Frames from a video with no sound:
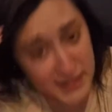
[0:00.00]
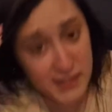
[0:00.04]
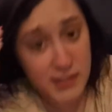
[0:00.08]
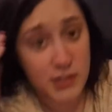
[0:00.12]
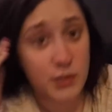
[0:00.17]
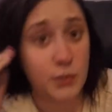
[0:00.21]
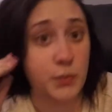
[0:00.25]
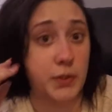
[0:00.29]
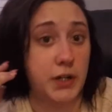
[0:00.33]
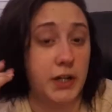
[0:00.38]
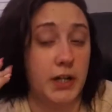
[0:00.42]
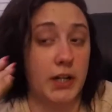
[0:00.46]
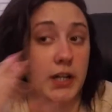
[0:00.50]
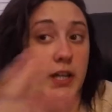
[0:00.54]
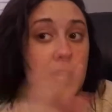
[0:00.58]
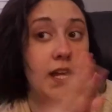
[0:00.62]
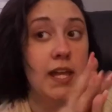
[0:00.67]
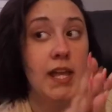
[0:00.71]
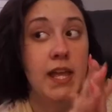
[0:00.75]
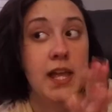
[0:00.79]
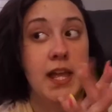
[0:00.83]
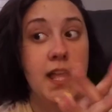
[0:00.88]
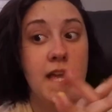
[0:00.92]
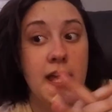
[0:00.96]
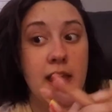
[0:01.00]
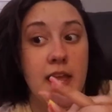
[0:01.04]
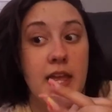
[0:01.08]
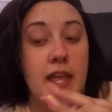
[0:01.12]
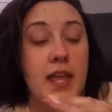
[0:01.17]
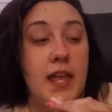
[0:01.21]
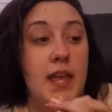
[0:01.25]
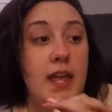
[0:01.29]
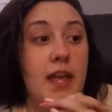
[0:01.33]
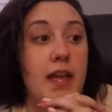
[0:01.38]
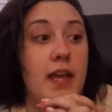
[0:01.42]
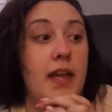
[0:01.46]
get to work
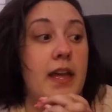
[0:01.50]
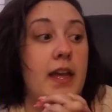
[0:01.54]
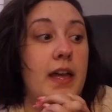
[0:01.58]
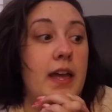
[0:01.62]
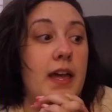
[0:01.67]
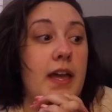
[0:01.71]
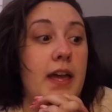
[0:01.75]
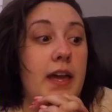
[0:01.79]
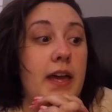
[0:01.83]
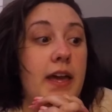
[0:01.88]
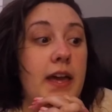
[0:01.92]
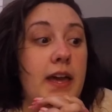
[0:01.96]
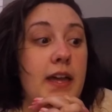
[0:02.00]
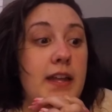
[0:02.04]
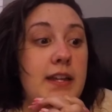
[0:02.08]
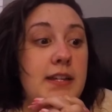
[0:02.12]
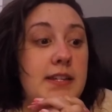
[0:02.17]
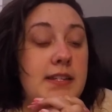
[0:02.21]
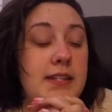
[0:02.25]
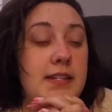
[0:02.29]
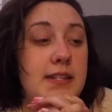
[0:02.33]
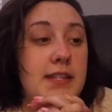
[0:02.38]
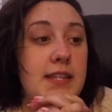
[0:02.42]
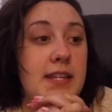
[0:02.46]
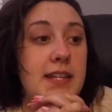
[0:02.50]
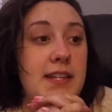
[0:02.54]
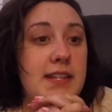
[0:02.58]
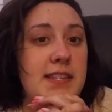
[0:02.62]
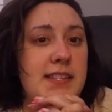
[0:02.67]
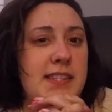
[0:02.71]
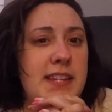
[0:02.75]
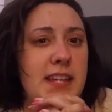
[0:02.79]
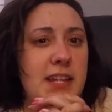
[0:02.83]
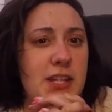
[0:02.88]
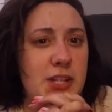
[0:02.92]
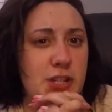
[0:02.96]
and
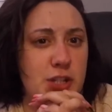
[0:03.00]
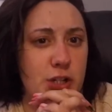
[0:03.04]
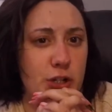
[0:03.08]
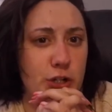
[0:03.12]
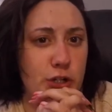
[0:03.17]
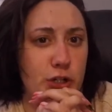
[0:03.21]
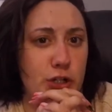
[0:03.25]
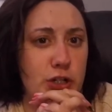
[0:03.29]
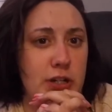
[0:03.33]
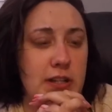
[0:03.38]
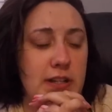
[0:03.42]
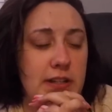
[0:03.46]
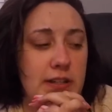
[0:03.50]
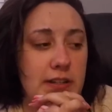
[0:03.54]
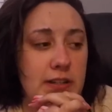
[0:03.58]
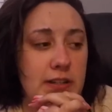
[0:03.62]
things take a turn.